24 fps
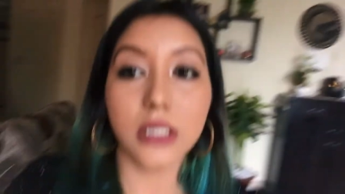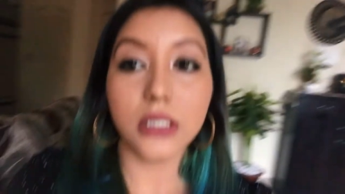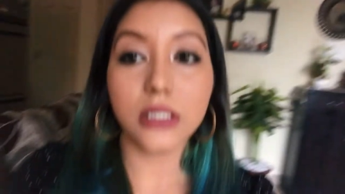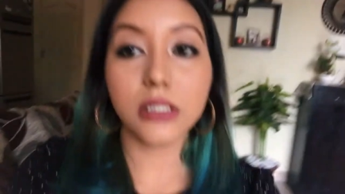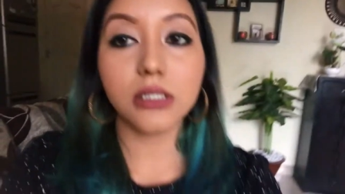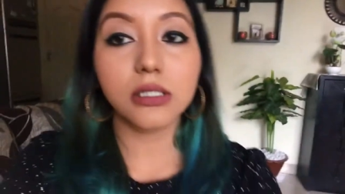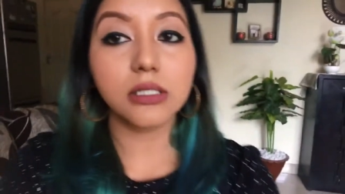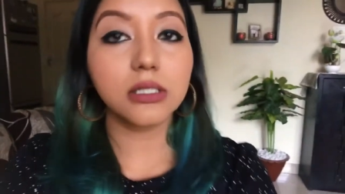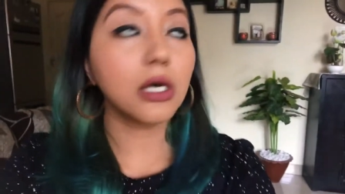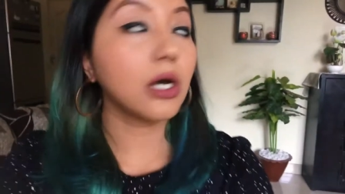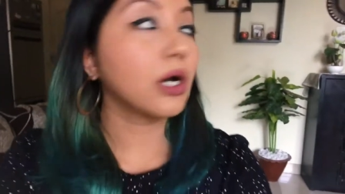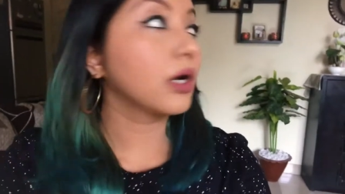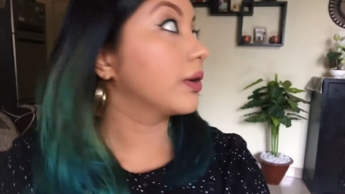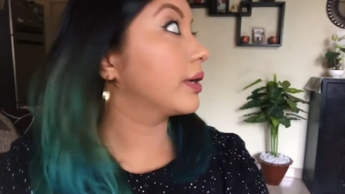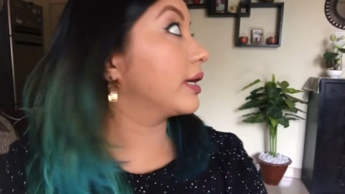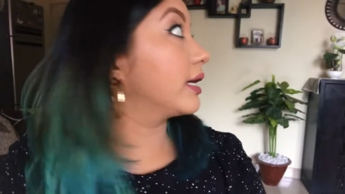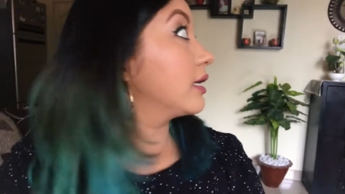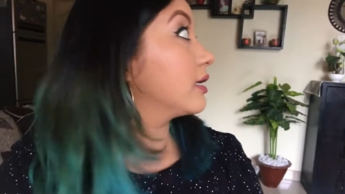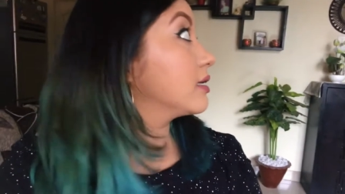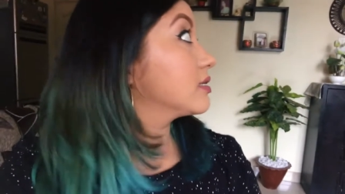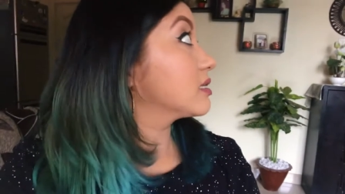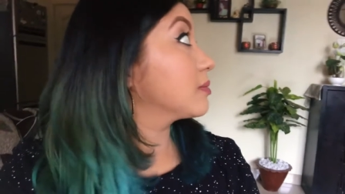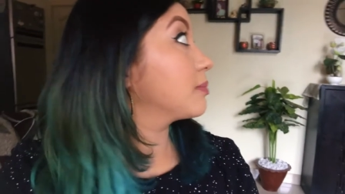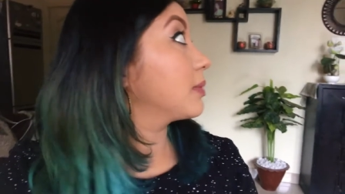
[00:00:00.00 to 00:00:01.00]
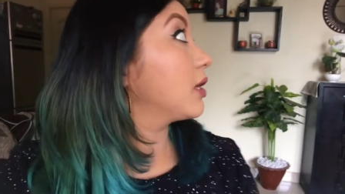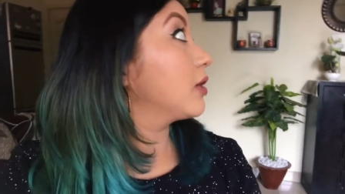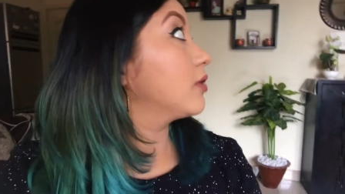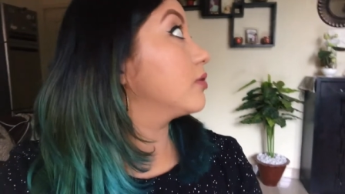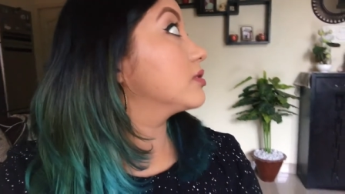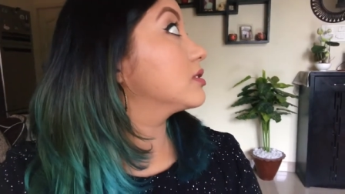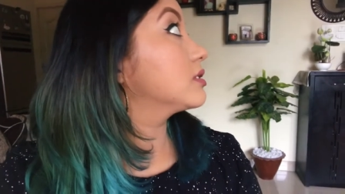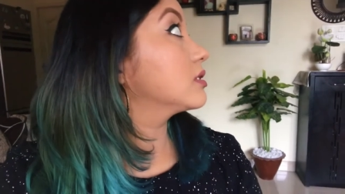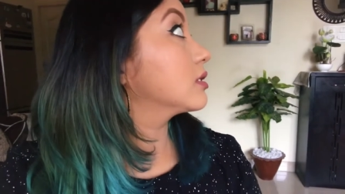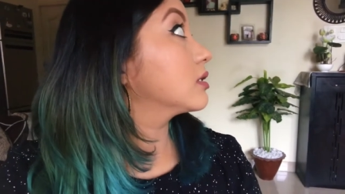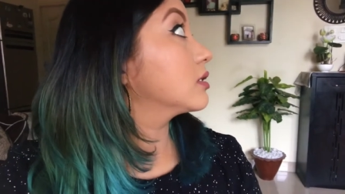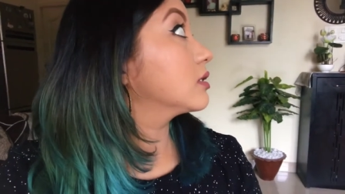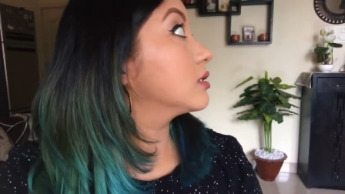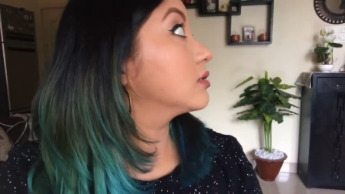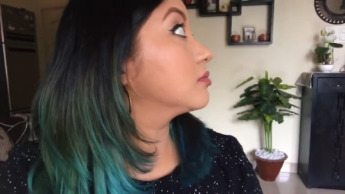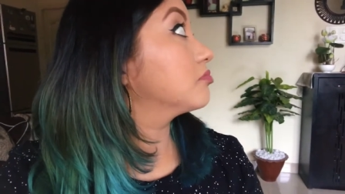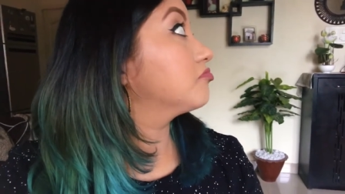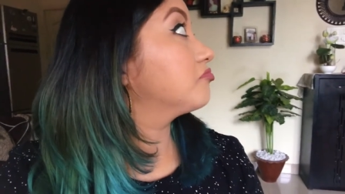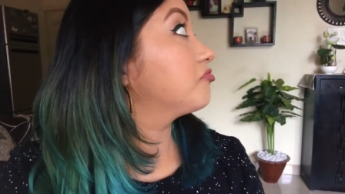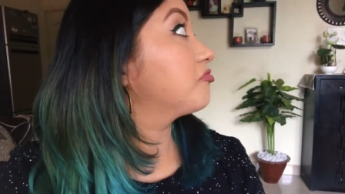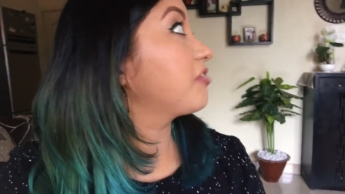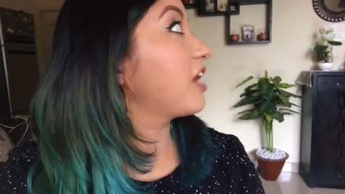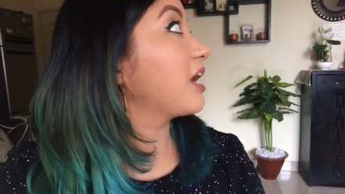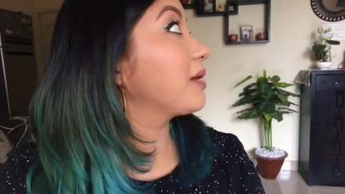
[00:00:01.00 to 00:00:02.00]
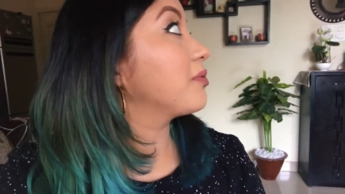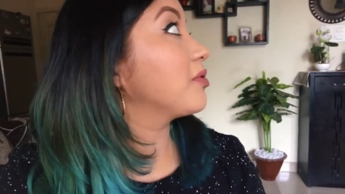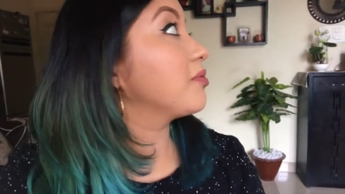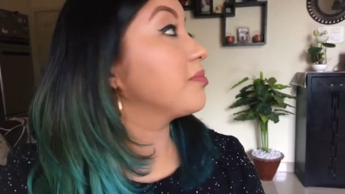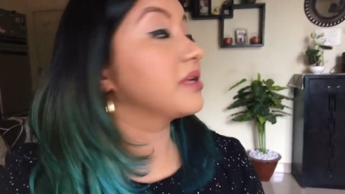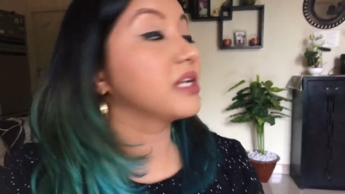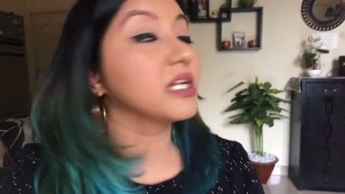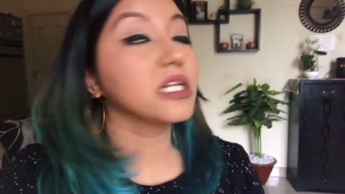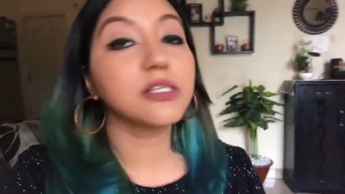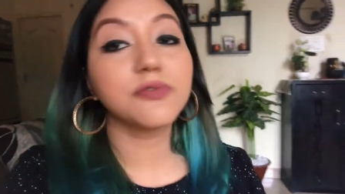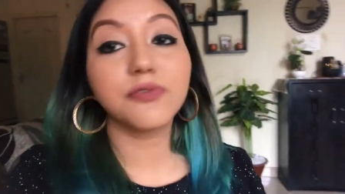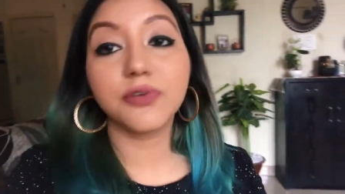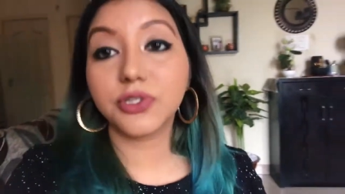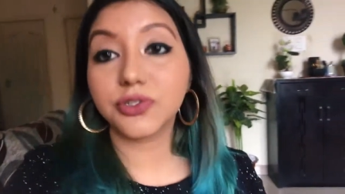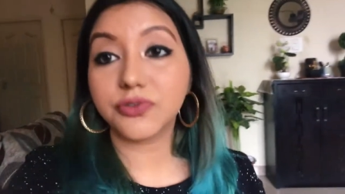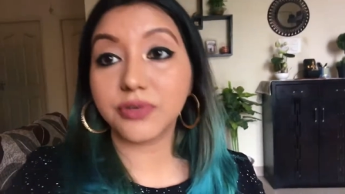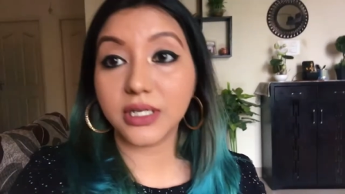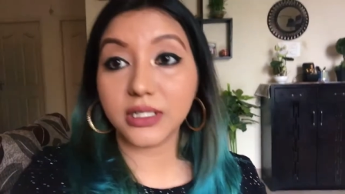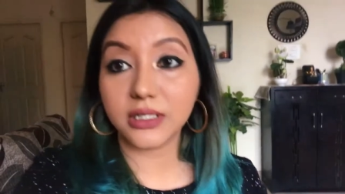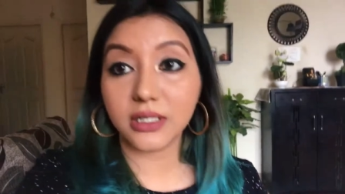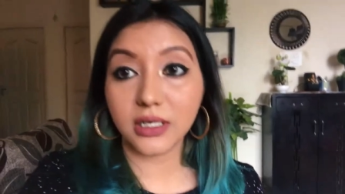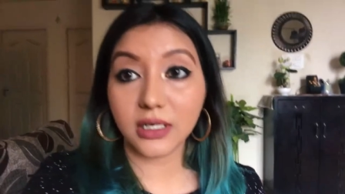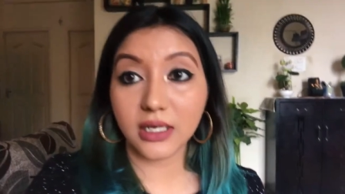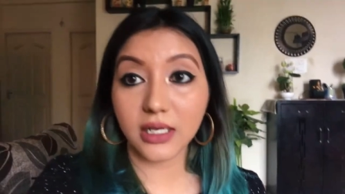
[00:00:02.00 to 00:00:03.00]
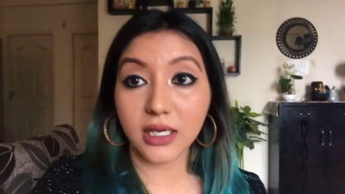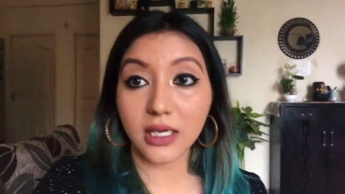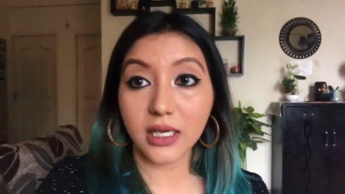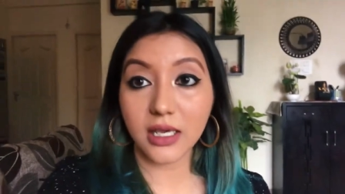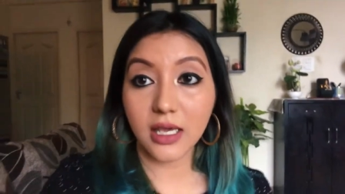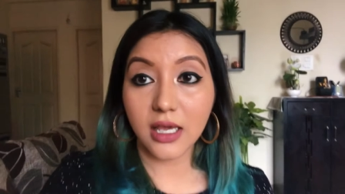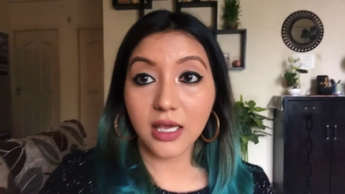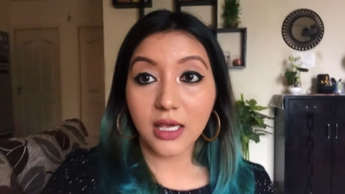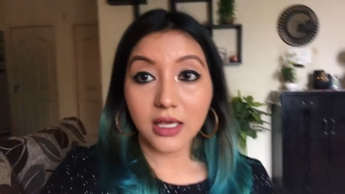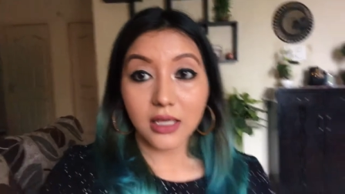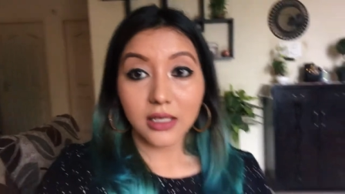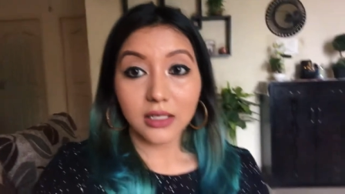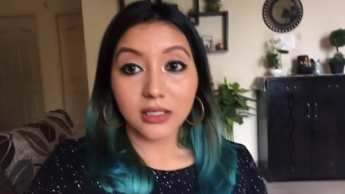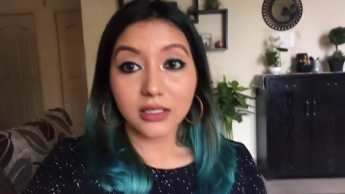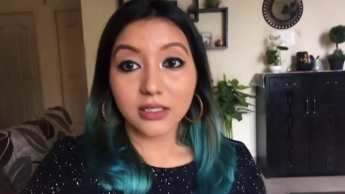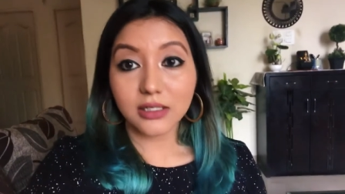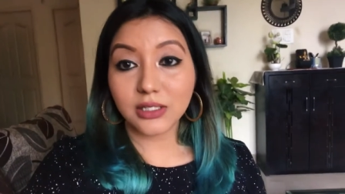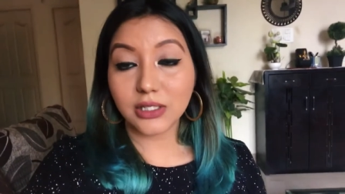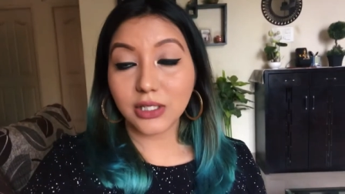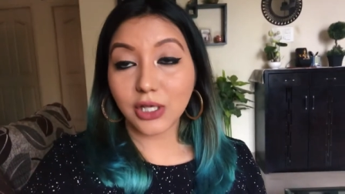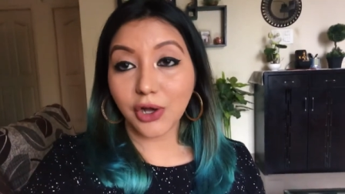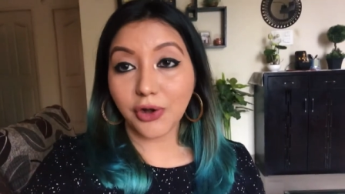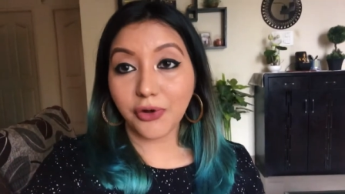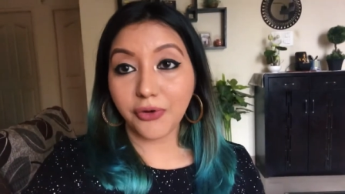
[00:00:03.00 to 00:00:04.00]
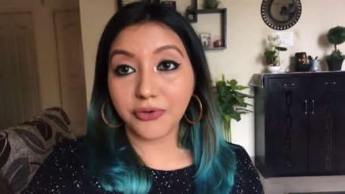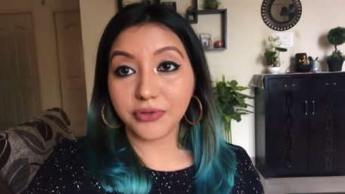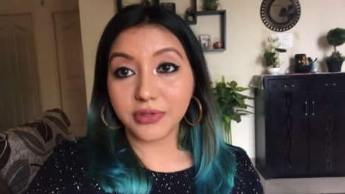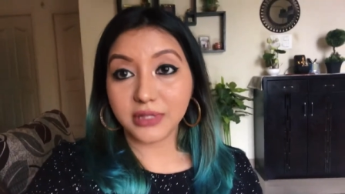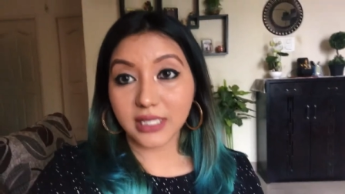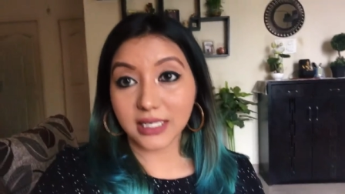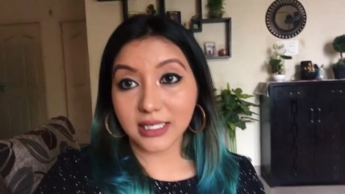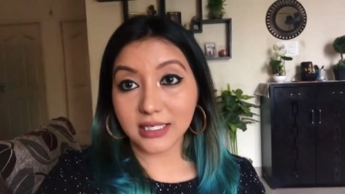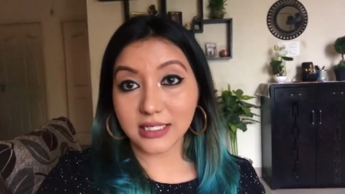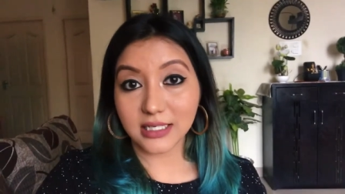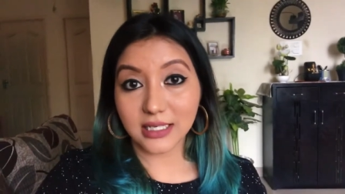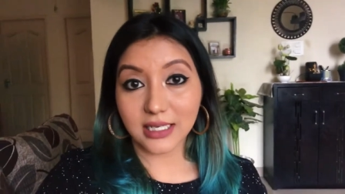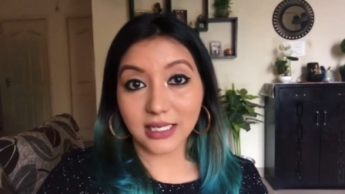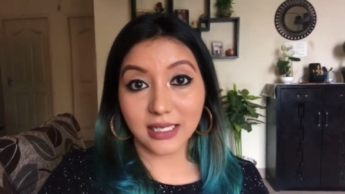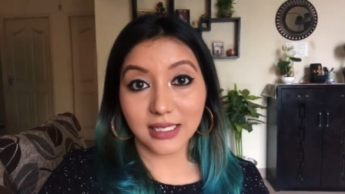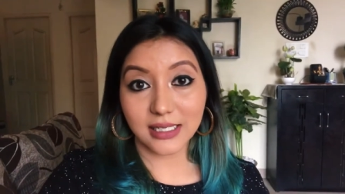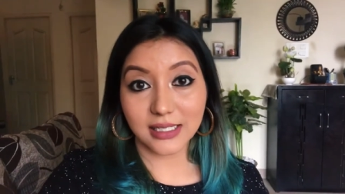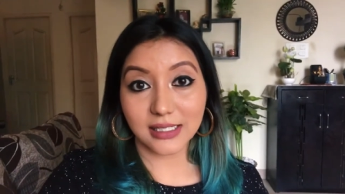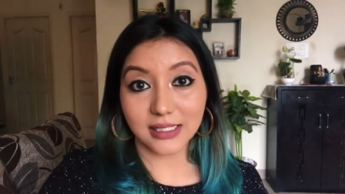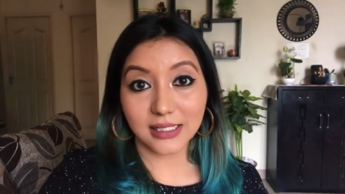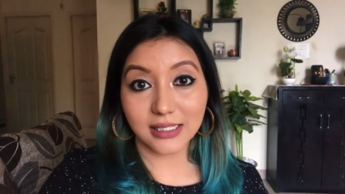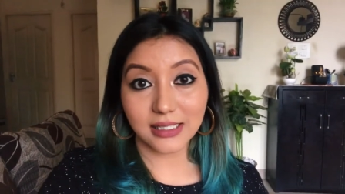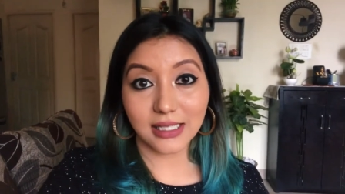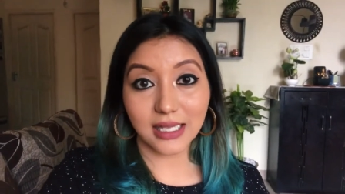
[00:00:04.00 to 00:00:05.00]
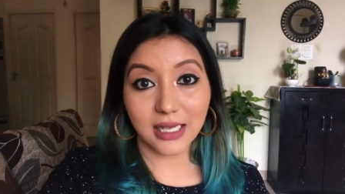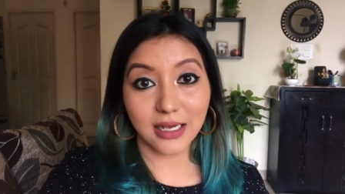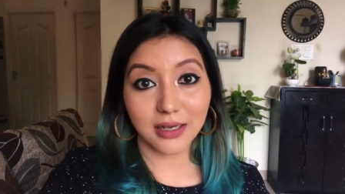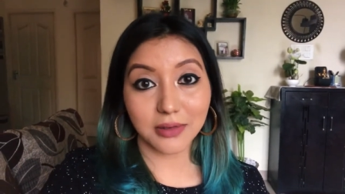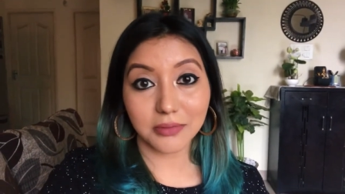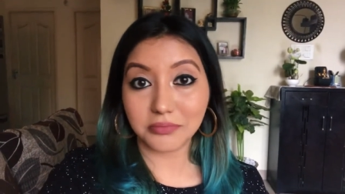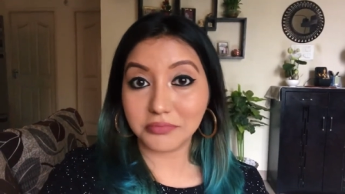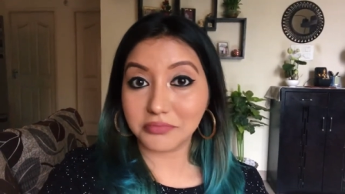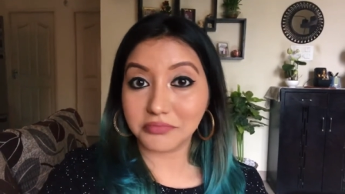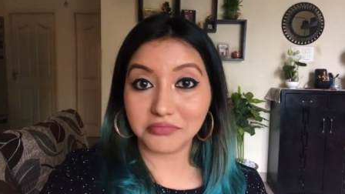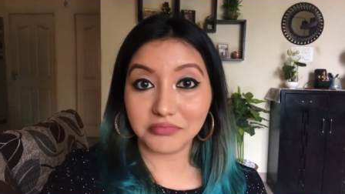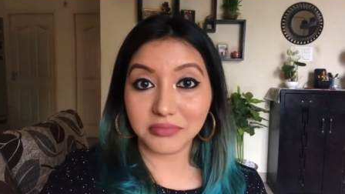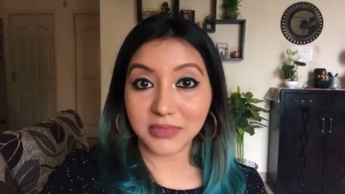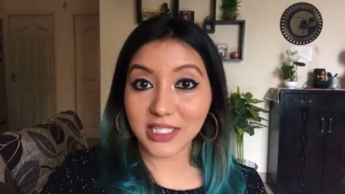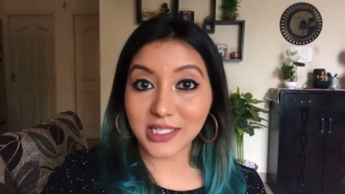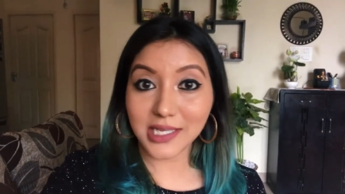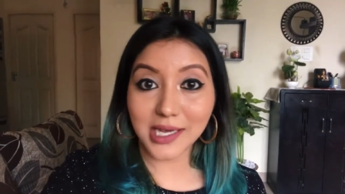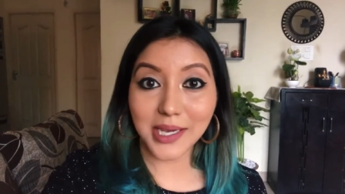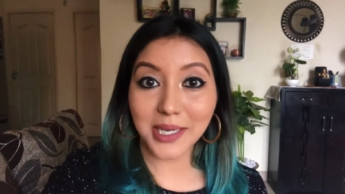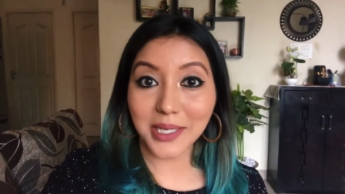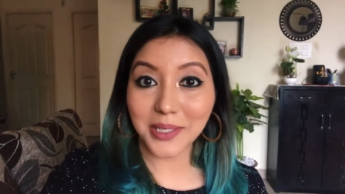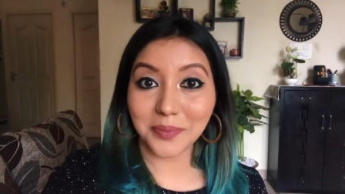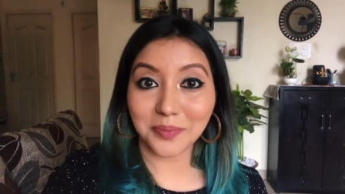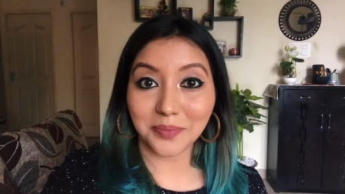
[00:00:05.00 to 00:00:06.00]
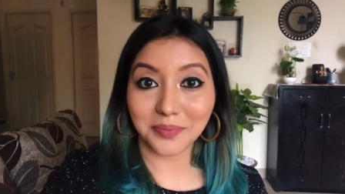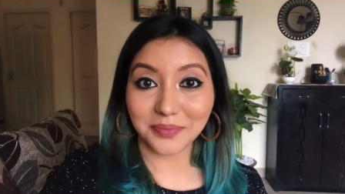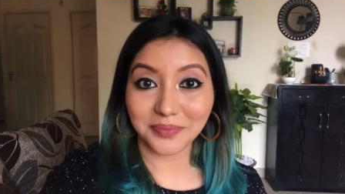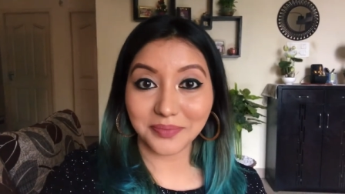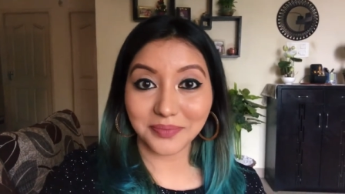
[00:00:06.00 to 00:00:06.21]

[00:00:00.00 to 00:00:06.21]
So it is about five more minutes for 3.30. So that is the time.